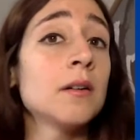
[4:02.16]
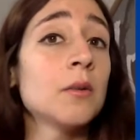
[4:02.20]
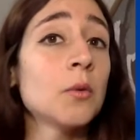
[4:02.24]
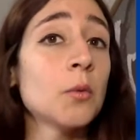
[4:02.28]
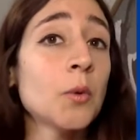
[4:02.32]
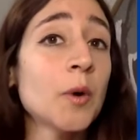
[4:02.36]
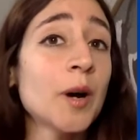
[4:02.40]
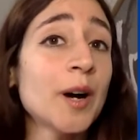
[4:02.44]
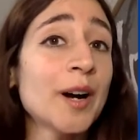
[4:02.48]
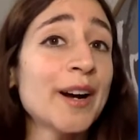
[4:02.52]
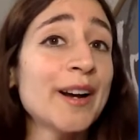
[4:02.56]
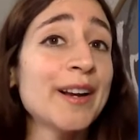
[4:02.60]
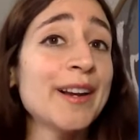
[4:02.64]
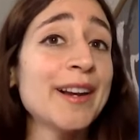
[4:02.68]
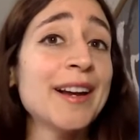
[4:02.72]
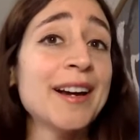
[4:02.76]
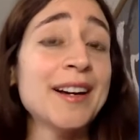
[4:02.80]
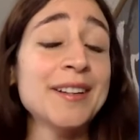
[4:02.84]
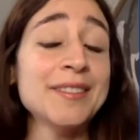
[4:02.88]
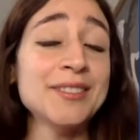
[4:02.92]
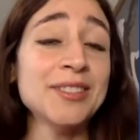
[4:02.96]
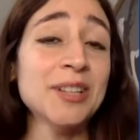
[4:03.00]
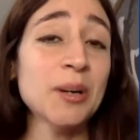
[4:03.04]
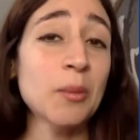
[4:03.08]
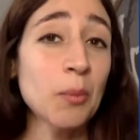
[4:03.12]
While
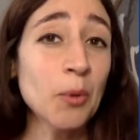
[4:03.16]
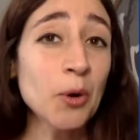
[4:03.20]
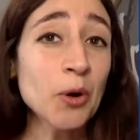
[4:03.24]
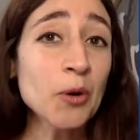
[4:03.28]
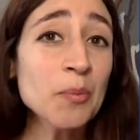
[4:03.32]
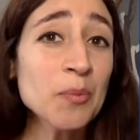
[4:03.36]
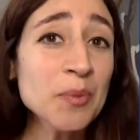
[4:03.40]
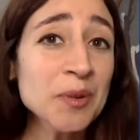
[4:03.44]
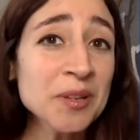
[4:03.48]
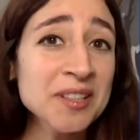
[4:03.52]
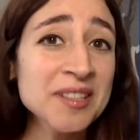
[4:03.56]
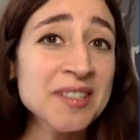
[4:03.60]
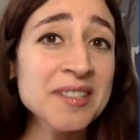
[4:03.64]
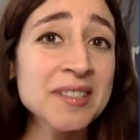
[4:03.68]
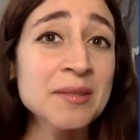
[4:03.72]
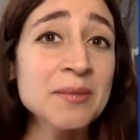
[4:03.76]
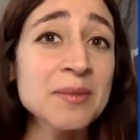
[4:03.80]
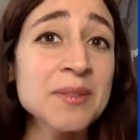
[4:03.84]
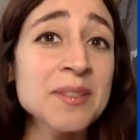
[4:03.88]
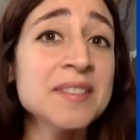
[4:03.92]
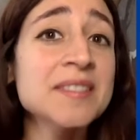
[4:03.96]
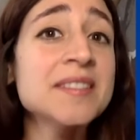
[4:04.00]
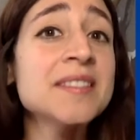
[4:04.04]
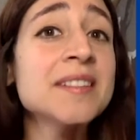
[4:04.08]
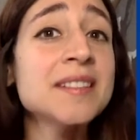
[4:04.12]
under a more
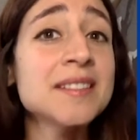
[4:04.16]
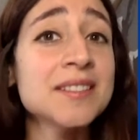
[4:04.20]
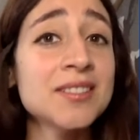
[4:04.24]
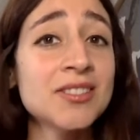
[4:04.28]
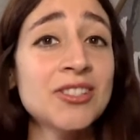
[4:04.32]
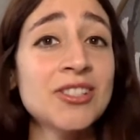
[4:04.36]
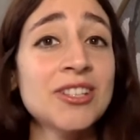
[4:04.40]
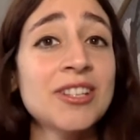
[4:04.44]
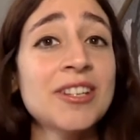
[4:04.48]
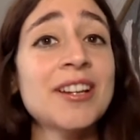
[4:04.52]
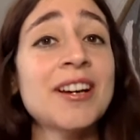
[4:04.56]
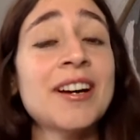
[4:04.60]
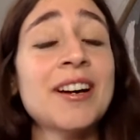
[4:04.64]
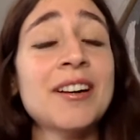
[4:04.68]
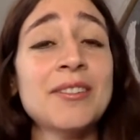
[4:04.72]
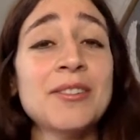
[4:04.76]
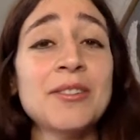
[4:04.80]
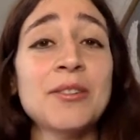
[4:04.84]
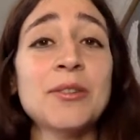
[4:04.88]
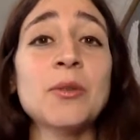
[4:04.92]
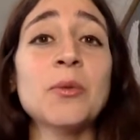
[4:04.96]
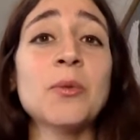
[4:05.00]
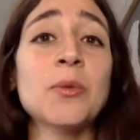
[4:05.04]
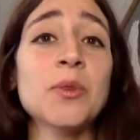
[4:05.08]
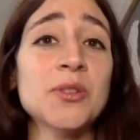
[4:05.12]
pessimistic
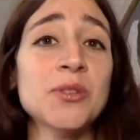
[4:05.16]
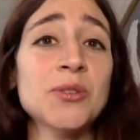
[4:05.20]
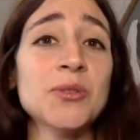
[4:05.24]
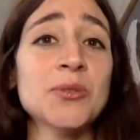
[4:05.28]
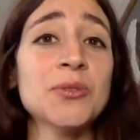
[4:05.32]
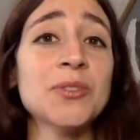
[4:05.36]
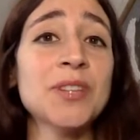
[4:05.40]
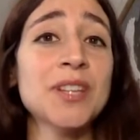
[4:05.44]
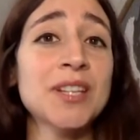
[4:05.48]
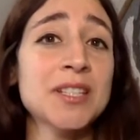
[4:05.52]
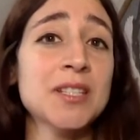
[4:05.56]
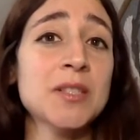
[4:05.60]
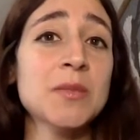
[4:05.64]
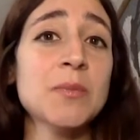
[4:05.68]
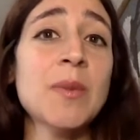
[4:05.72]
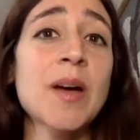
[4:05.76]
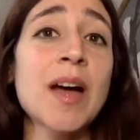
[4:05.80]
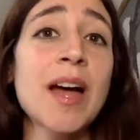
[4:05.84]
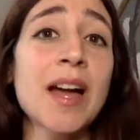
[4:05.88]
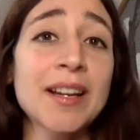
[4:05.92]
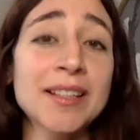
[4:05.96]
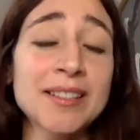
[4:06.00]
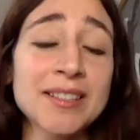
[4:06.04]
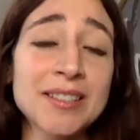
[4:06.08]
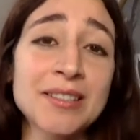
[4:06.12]
scenario, we should
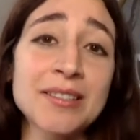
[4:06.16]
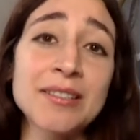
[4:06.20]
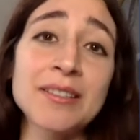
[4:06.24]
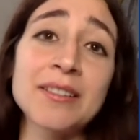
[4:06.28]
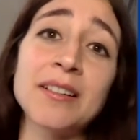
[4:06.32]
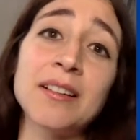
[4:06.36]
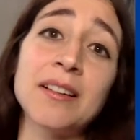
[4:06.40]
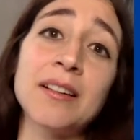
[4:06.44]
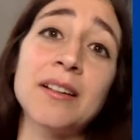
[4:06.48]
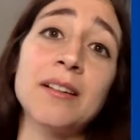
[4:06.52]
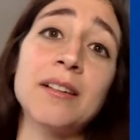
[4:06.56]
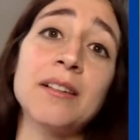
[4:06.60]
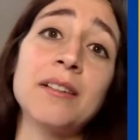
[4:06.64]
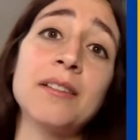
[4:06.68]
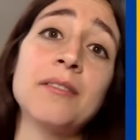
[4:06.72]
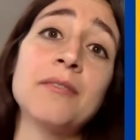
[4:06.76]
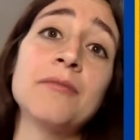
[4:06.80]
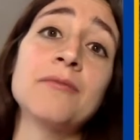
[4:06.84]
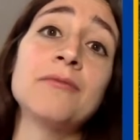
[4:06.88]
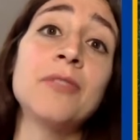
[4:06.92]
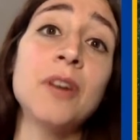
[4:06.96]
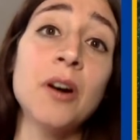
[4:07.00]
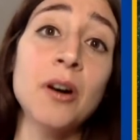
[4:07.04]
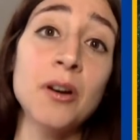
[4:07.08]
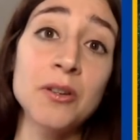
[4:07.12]
expect
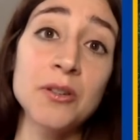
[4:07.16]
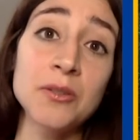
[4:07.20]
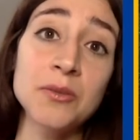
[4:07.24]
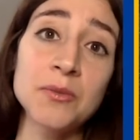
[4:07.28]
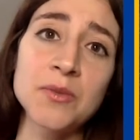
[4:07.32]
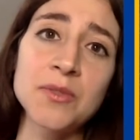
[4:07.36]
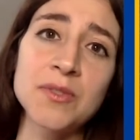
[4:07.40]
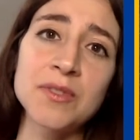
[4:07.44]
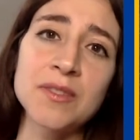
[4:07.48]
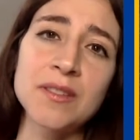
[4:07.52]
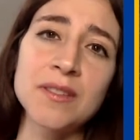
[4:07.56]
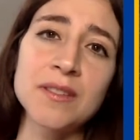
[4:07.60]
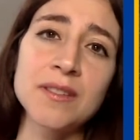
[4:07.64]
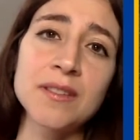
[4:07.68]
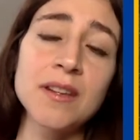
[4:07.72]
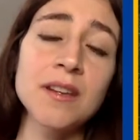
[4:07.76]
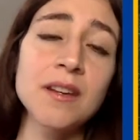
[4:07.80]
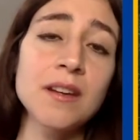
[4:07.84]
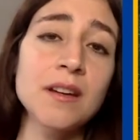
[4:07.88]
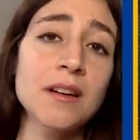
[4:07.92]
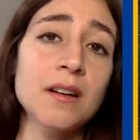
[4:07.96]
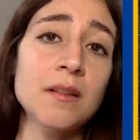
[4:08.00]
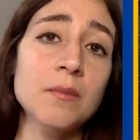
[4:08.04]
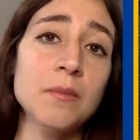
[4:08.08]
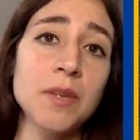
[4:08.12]
volumes this
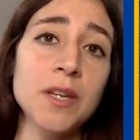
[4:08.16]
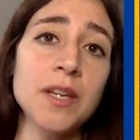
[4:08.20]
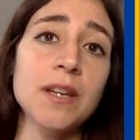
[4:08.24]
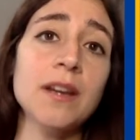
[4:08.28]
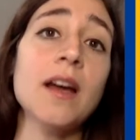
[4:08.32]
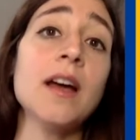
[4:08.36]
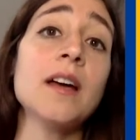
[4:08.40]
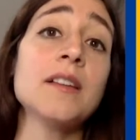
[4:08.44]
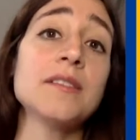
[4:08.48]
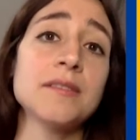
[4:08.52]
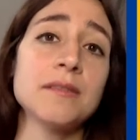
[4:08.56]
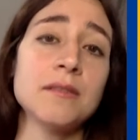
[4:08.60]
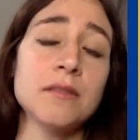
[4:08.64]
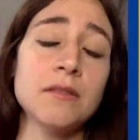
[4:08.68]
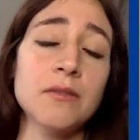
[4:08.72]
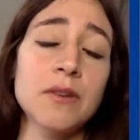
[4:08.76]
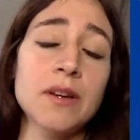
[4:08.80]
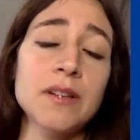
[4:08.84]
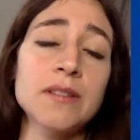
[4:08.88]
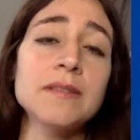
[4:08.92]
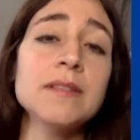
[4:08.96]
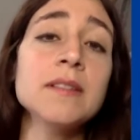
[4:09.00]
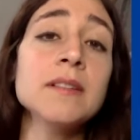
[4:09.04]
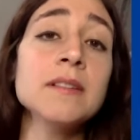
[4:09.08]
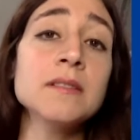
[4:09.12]
year being as low
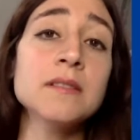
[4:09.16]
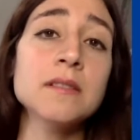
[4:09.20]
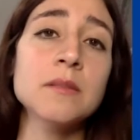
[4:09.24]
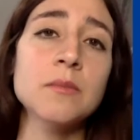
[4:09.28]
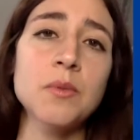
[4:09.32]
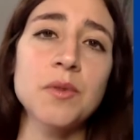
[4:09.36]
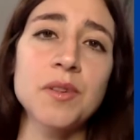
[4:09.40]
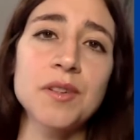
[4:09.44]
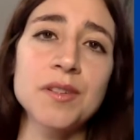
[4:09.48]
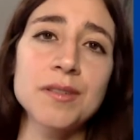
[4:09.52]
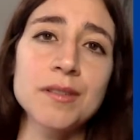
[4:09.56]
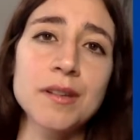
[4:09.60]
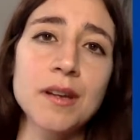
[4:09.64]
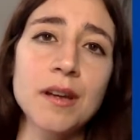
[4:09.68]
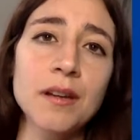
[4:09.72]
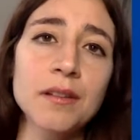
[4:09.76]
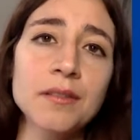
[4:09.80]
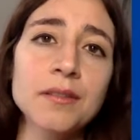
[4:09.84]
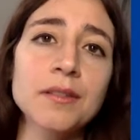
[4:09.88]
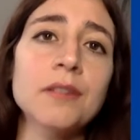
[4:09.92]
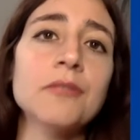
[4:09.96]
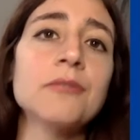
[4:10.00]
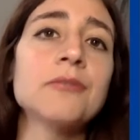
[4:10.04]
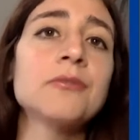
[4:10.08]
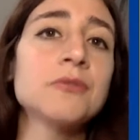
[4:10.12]
as
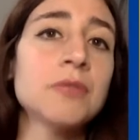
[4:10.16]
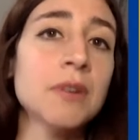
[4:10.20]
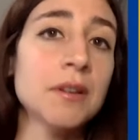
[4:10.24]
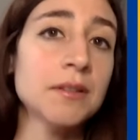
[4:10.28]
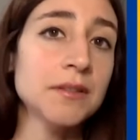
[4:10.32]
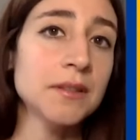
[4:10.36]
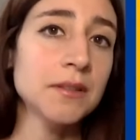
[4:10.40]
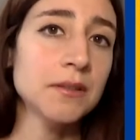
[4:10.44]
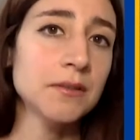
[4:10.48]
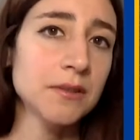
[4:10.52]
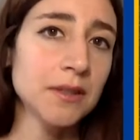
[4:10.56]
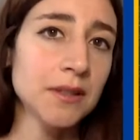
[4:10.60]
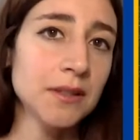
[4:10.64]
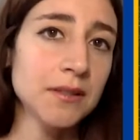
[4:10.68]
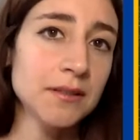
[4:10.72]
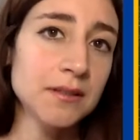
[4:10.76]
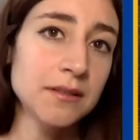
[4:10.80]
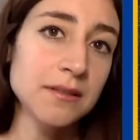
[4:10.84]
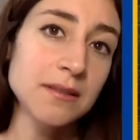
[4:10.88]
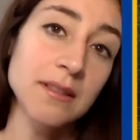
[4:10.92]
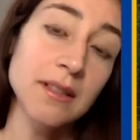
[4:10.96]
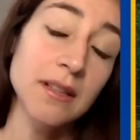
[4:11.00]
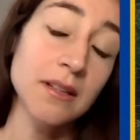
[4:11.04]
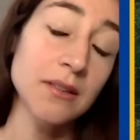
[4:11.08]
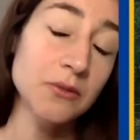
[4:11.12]
60% of
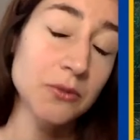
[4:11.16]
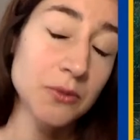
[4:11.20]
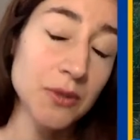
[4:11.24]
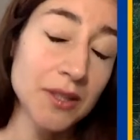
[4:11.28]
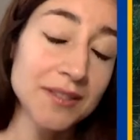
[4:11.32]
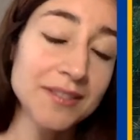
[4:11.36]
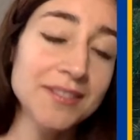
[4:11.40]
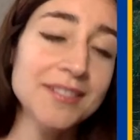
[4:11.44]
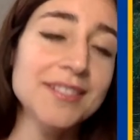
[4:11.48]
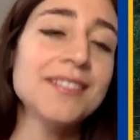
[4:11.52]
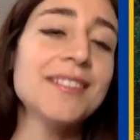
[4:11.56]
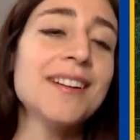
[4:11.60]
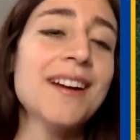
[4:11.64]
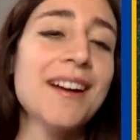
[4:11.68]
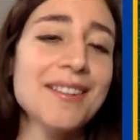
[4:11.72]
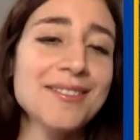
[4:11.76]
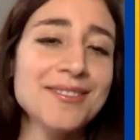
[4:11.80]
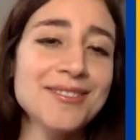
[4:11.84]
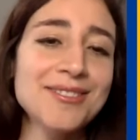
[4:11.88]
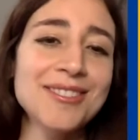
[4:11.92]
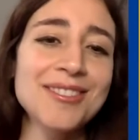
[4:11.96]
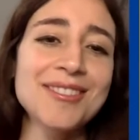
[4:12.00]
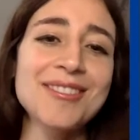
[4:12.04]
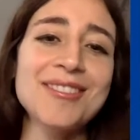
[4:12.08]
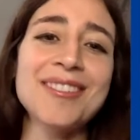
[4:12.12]

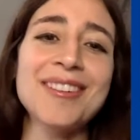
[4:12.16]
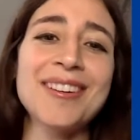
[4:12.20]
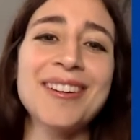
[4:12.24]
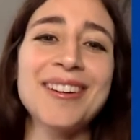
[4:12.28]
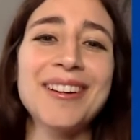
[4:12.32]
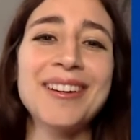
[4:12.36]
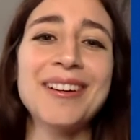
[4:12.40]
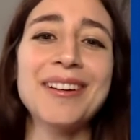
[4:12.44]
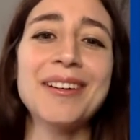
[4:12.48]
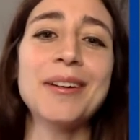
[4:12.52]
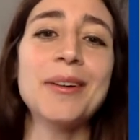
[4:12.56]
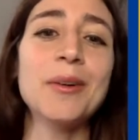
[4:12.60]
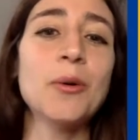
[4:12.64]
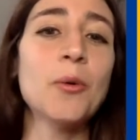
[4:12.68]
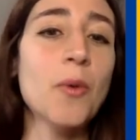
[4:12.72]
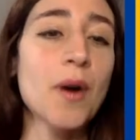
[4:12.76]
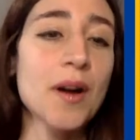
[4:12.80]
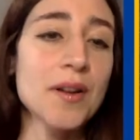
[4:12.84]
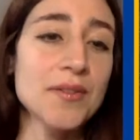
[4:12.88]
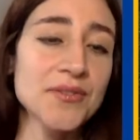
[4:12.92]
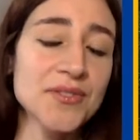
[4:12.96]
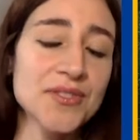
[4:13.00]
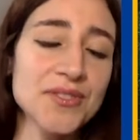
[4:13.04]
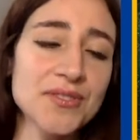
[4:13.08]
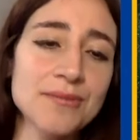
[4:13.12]
2019
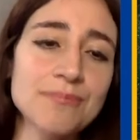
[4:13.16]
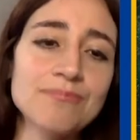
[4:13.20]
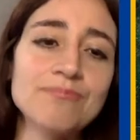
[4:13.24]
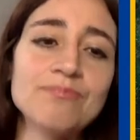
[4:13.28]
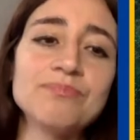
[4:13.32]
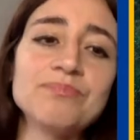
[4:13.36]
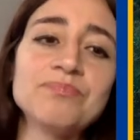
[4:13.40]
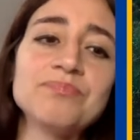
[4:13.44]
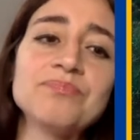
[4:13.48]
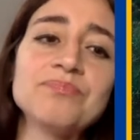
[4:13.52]
ones.